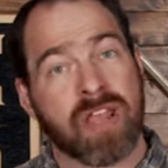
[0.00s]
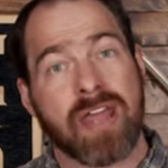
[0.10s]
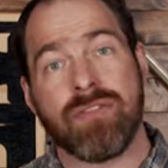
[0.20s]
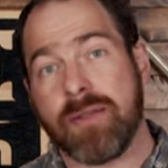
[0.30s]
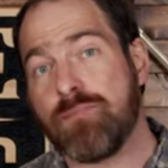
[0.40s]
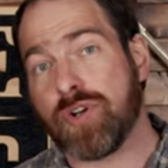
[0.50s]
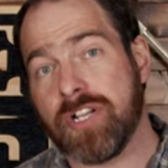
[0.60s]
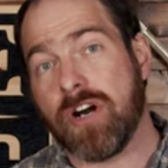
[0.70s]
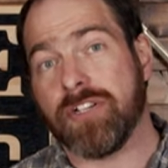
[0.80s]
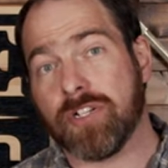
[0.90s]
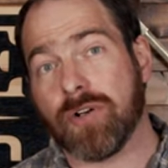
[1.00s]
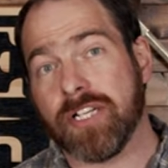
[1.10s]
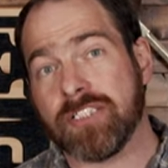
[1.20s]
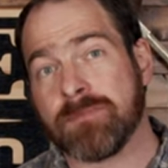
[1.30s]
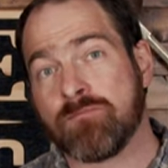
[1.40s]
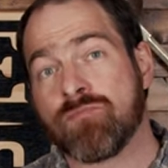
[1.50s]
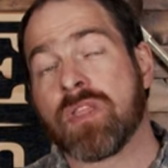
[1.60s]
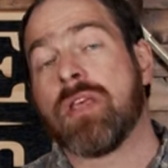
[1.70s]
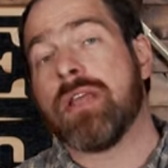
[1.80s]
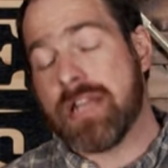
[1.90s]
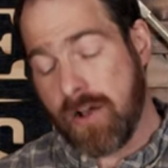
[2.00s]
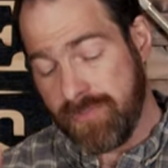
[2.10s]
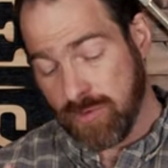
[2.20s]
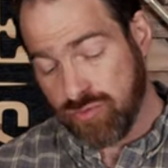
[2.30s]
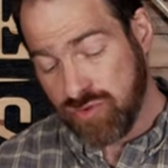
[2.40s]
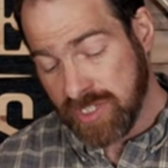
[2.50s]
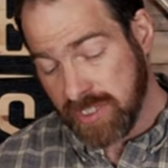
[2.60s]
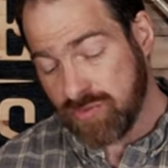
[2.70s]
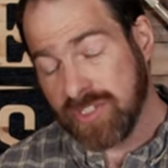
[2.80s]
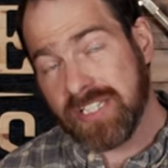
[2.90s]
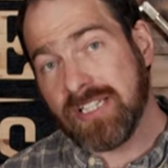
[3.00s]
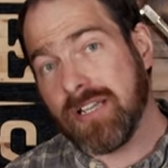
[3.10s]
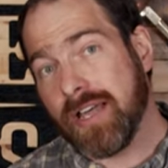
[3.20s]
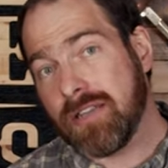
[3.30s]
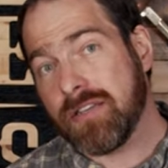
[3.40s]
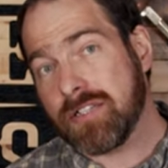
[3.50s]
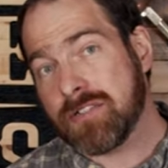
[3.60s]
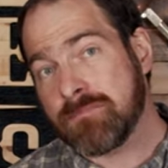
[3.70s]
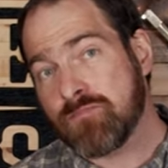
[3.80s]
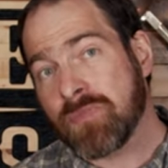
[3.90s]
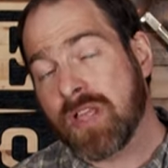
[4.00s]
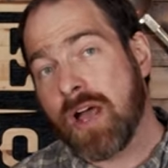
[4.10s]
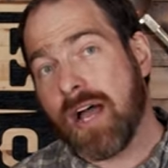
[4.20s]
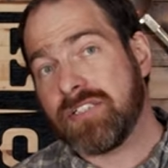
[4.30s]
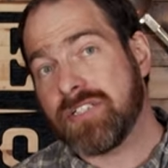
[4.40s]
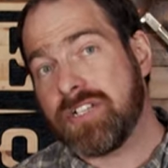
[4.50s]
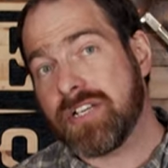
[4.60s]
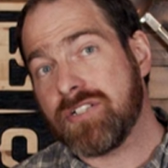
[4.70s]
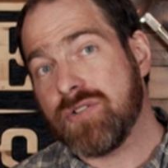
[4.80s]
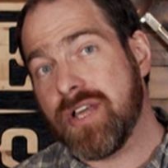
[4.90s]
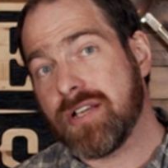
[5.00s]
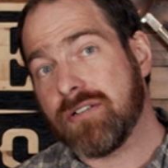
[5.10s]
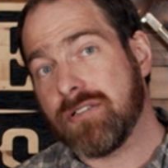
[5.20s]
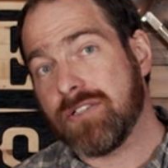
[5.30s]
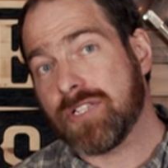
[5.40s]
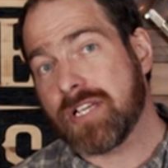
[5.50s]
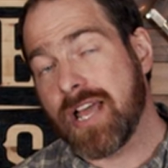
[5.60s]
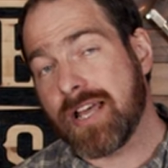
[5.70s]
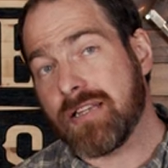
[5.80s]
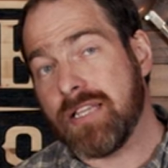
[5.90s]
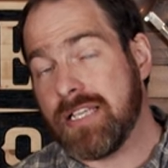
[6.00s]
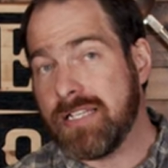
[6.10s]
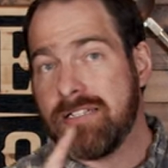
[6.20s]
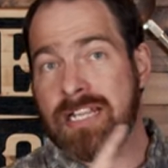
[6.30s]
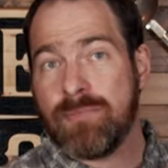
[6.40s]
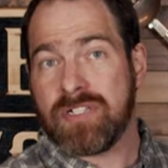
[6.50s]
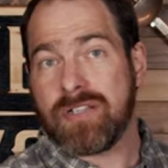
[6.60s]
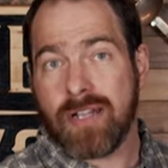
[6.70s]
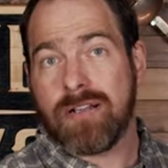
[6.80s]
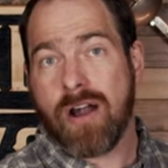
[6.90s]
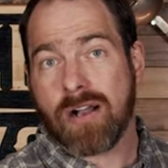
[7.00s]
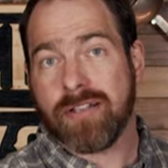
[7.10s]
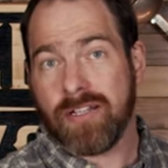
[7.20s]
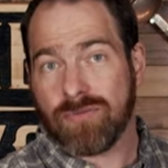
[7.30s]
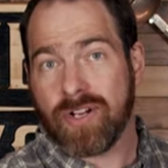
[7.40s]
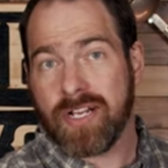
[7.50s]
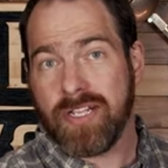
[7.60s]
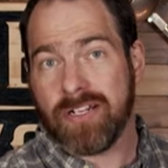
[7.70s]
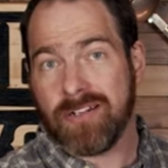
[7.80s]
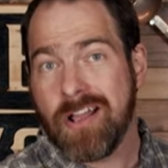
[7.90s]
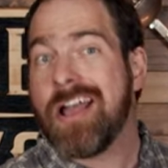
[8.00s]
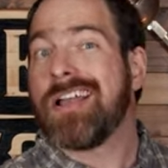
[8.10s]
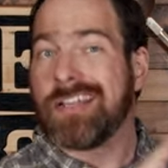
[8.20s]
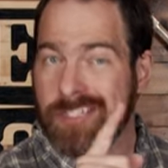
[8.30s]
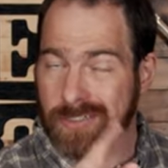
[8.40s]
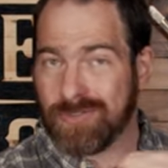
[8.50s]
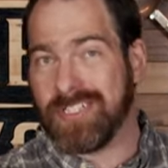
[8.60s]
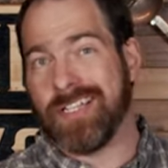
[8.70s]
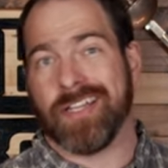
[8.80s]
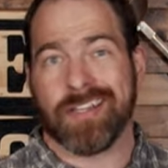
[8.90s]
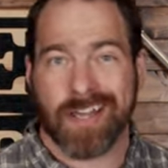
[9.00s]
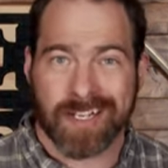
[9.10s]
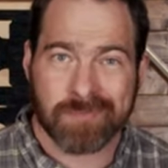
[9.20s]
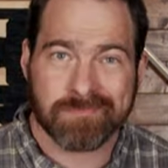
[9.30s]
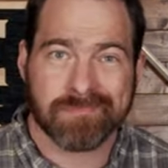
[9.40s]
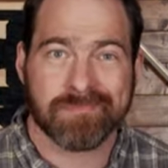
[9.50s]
and then put it on your ice. Now, if you really, really like this, I suggest you take a look at the Demon's Head cocktail right here, because you'll really like that.